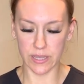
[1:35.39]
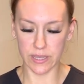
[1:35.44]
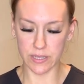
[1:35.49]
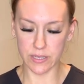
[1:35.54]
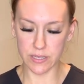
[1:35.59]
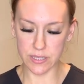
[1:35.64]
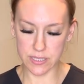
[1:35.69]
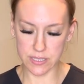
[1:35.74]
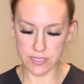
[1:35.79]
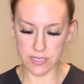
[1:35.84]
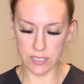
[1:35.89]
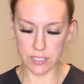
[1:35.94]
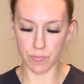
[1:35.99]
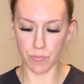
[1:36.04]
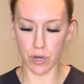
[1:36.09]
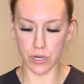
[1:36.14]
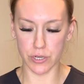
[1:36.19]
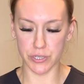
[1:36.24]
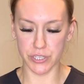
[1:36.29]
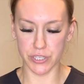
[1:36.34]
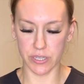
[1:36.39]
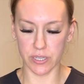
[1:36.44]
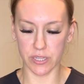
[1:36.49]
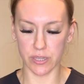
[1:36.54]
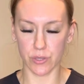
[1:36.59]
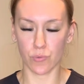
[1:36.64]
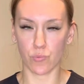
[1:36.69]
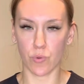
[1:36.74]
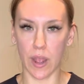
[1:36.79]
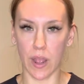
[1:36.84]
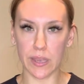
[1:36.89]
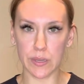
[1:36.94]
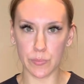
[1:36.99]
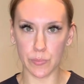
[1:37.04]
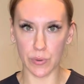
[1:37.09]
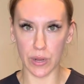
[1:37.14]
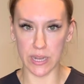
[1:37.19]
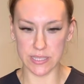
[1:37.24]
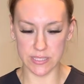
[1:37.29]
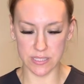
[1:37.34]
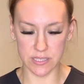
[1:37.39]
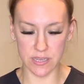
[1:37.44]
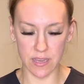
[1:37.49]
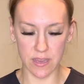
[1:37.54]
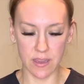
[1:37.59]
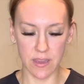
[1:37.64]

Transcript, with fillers: indistinct margin in the right breast